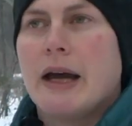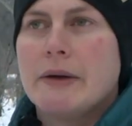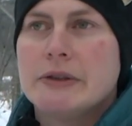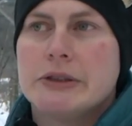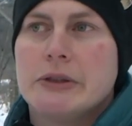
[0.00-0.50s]

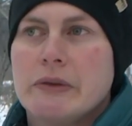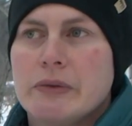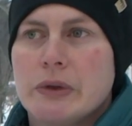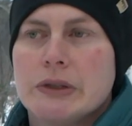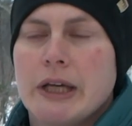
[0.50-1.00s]
I was doing
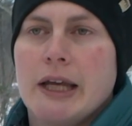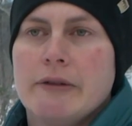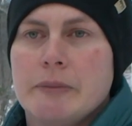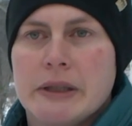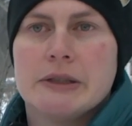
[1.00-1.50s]
full
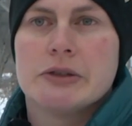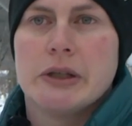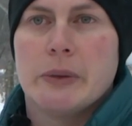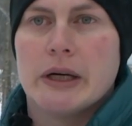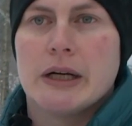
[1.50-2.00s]
time
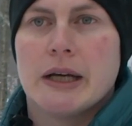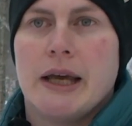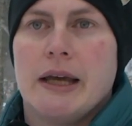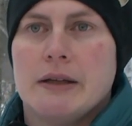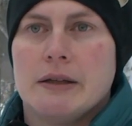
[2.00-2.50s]
ministry work
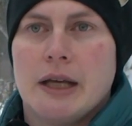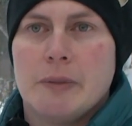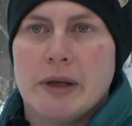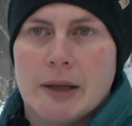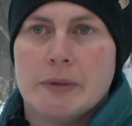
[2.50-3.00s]
and
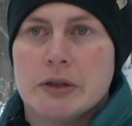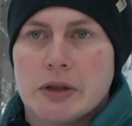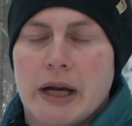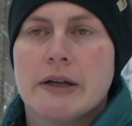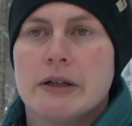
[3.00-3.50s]
had become the
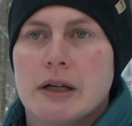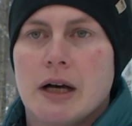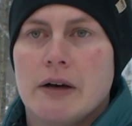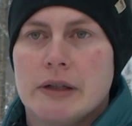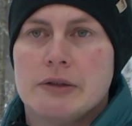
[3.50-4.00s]
director
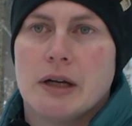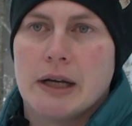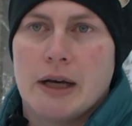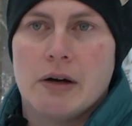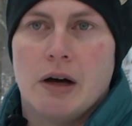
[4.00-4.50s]
of a drug
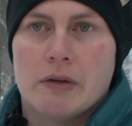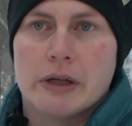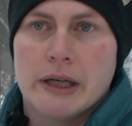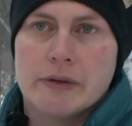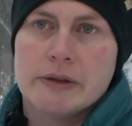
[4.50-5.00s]
and alcohol
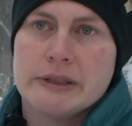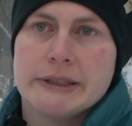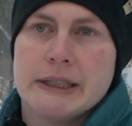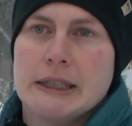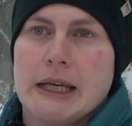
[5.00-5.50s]
recovery
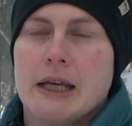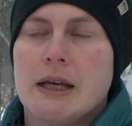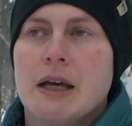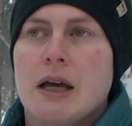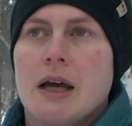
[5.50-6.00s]
facility
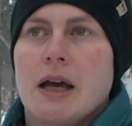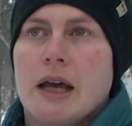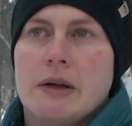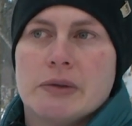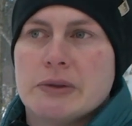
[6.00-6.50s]

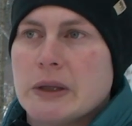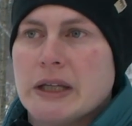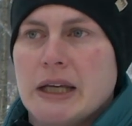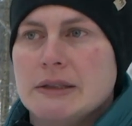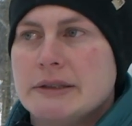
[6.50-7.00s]
and was
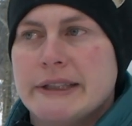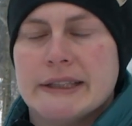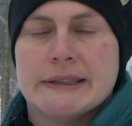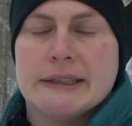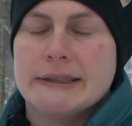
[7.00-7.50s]
working
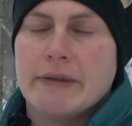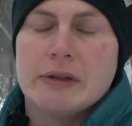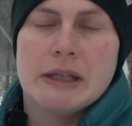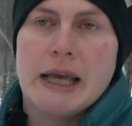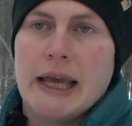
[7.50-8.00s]
60,
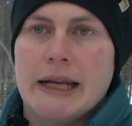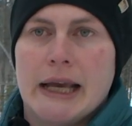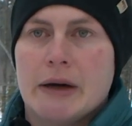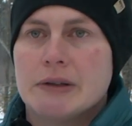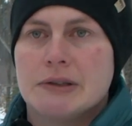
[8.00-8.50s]
70,
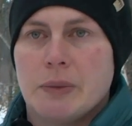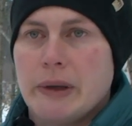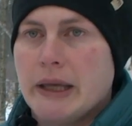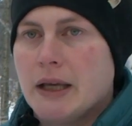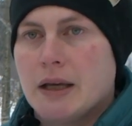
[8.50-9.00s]
80 hours a
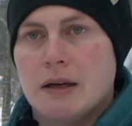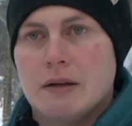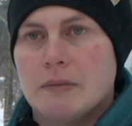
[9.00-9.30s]
week.